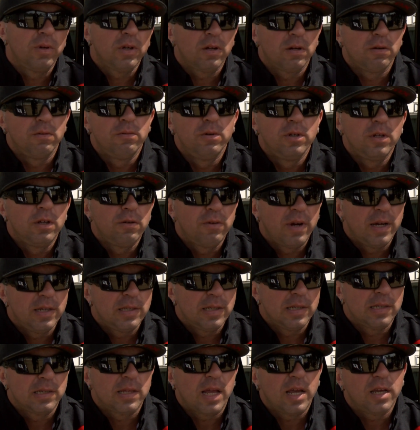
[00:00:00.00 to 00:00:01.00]
we're going to really raise
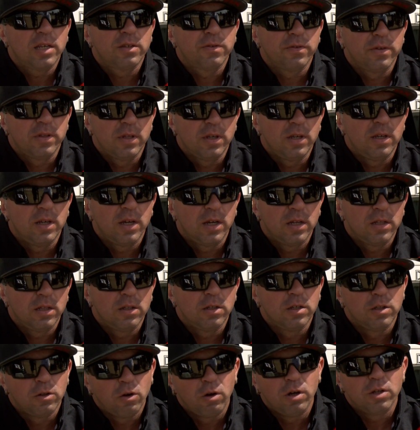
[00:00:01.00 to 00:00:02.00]
the stakes for the
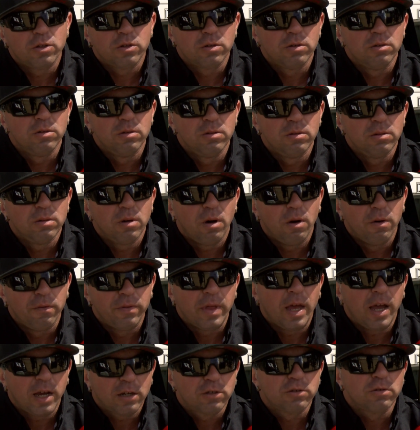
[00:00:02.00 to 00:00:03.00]
night 2 of
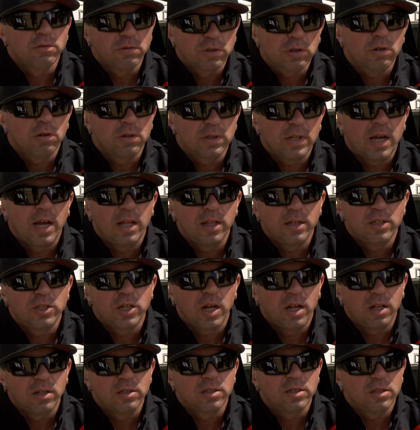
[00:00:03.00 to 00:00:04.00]
the actual Scott Daly
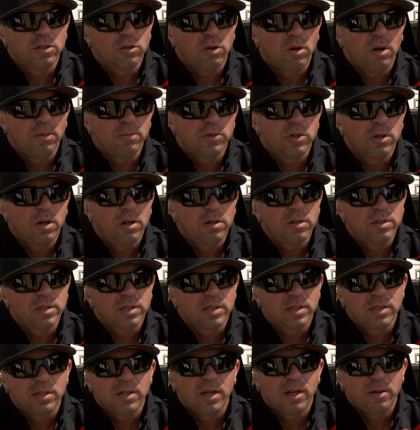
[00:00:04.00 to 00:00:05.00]
Challenge in time trials.
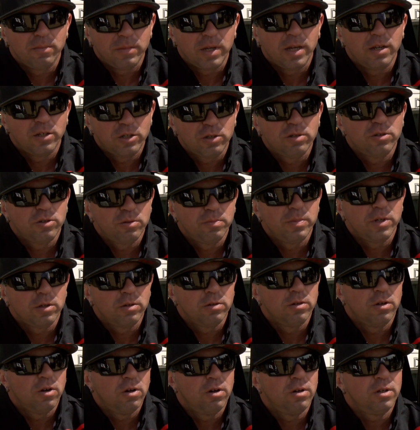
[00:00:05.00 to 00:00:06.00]
And yeah, it should be a
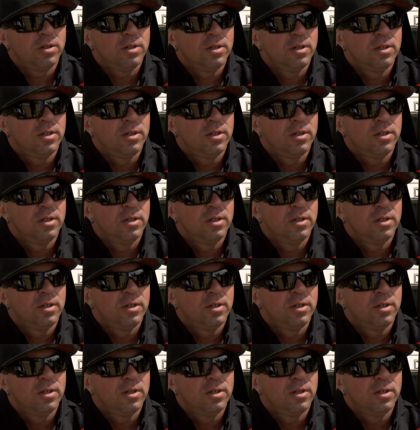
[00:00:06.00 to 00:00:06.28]
good night.